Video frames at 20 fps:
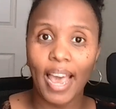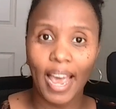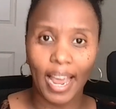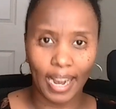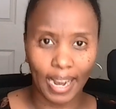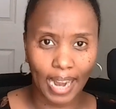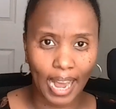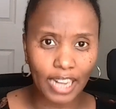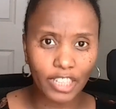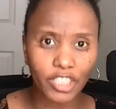
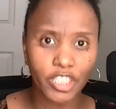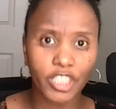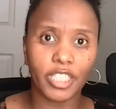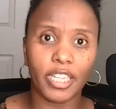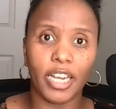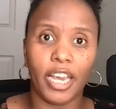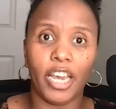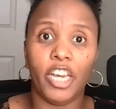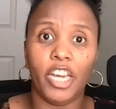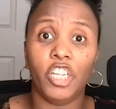Let's
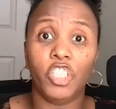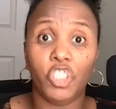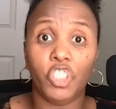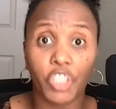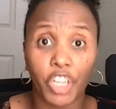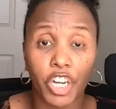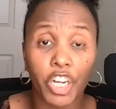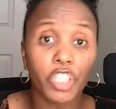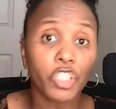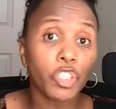say
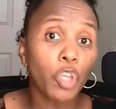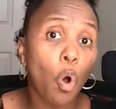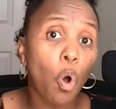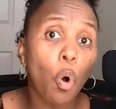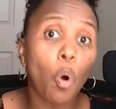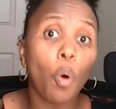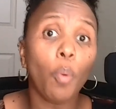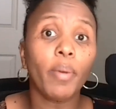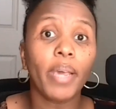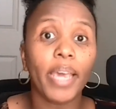Jane's
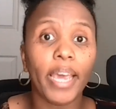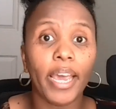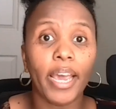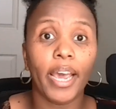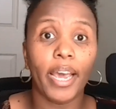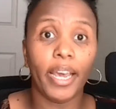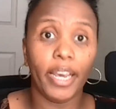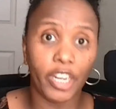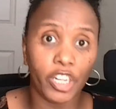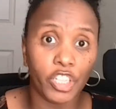home
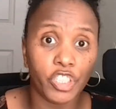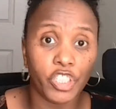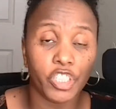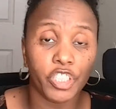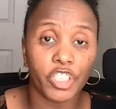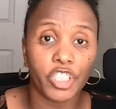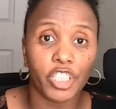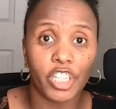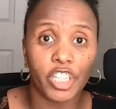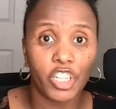care
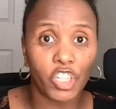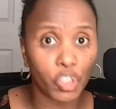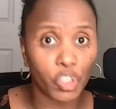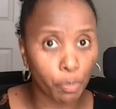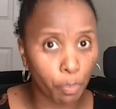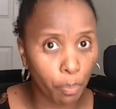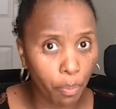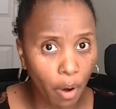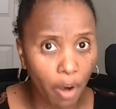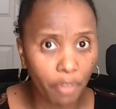agency is
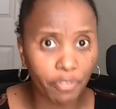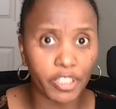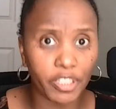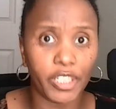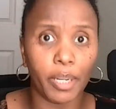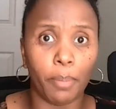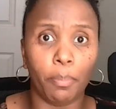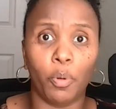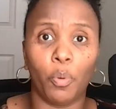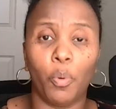
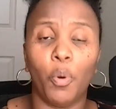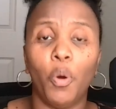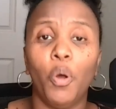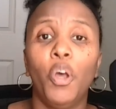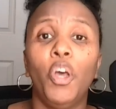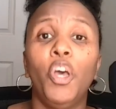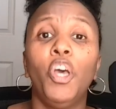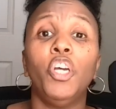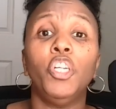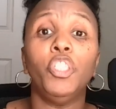profitable.
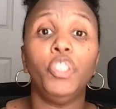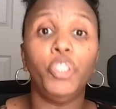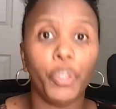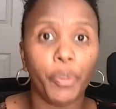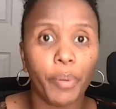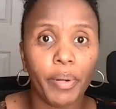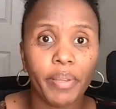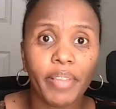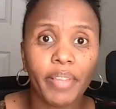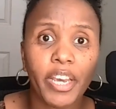
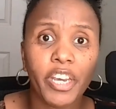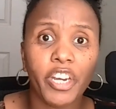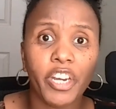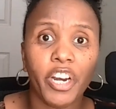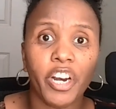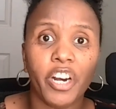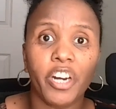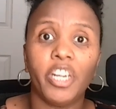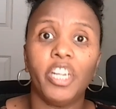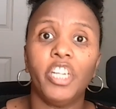During the
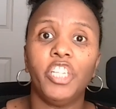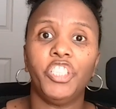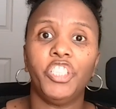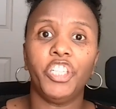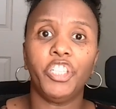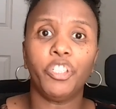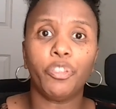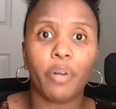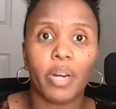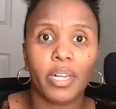year, she
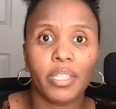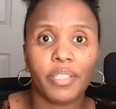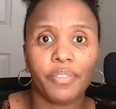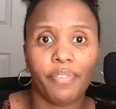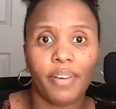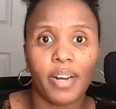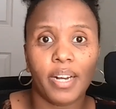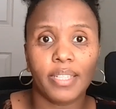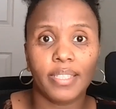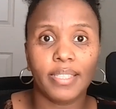
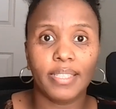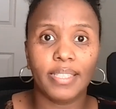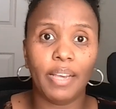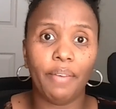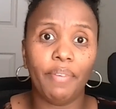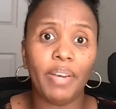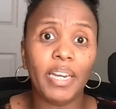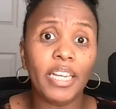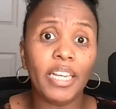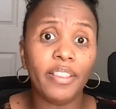transfers
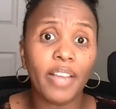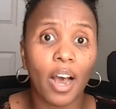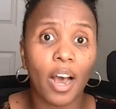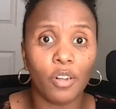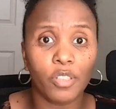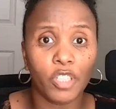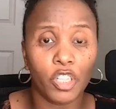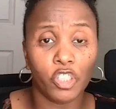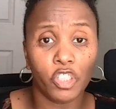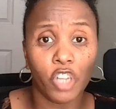
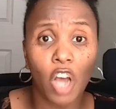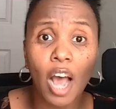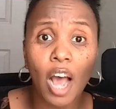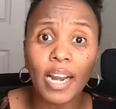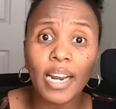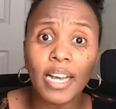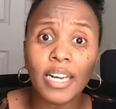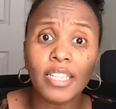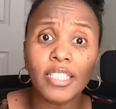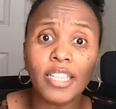
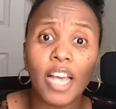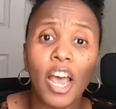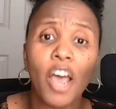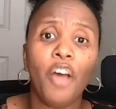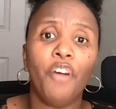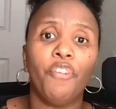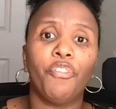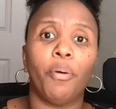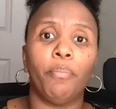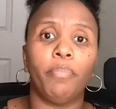$70,000
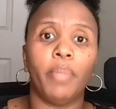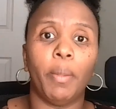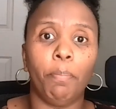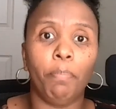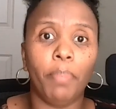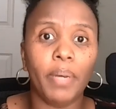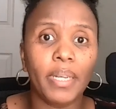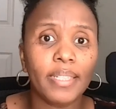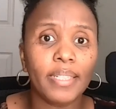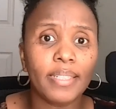from the
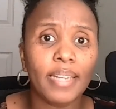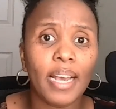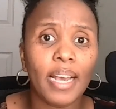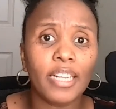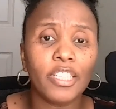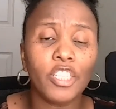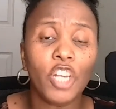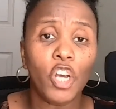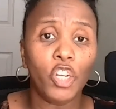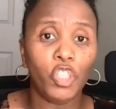
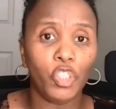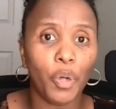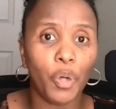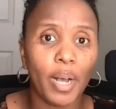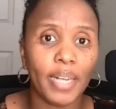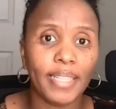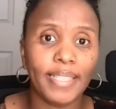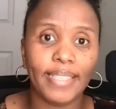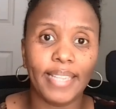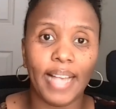business to
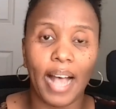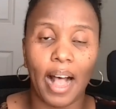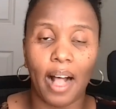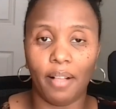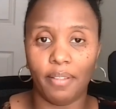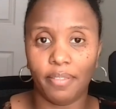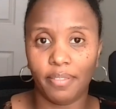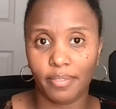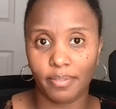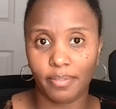
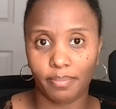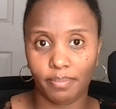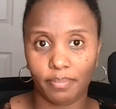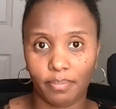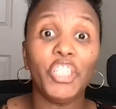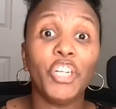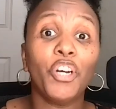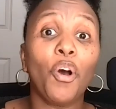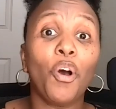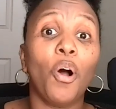herself.
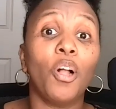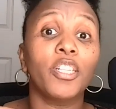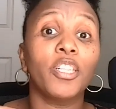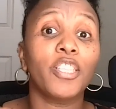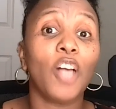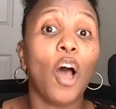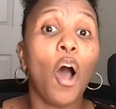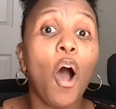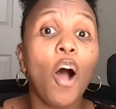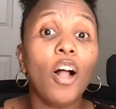She calls
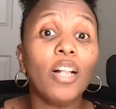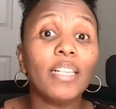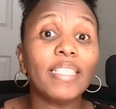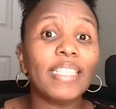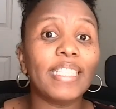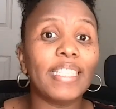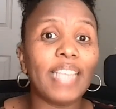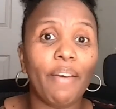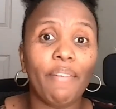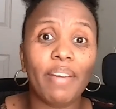all
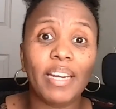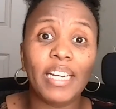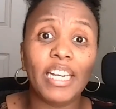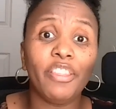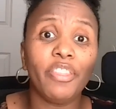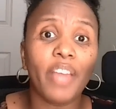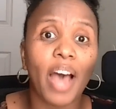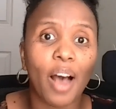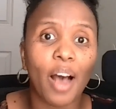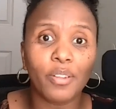
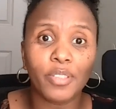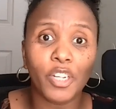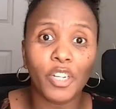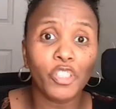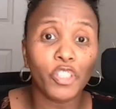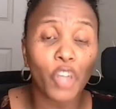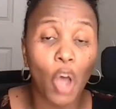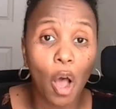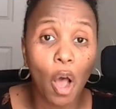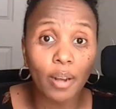
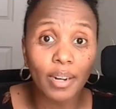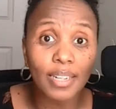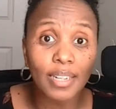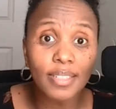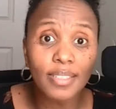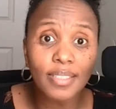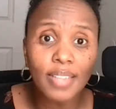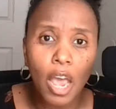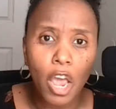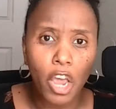
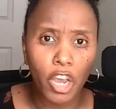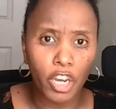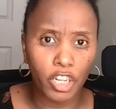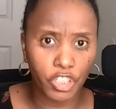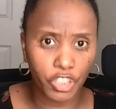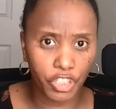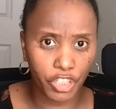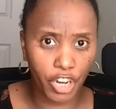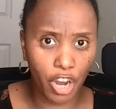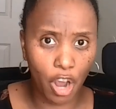$70,000
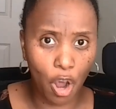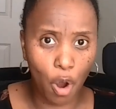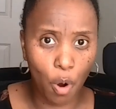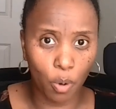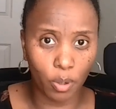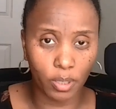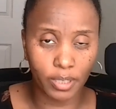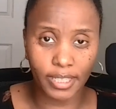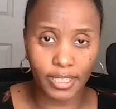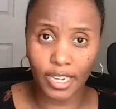
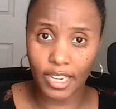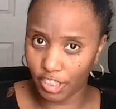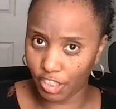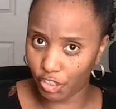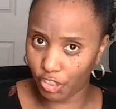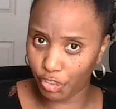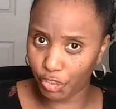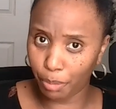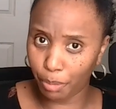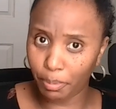shareholder
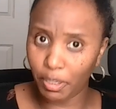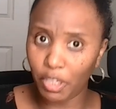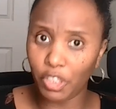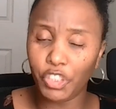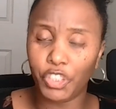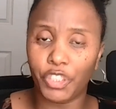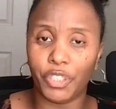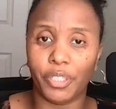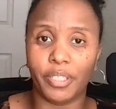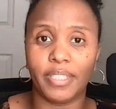
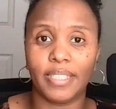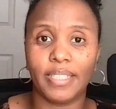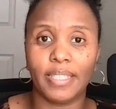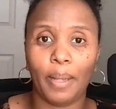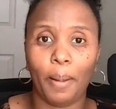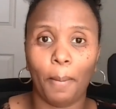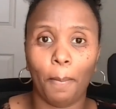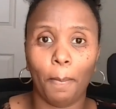distributions.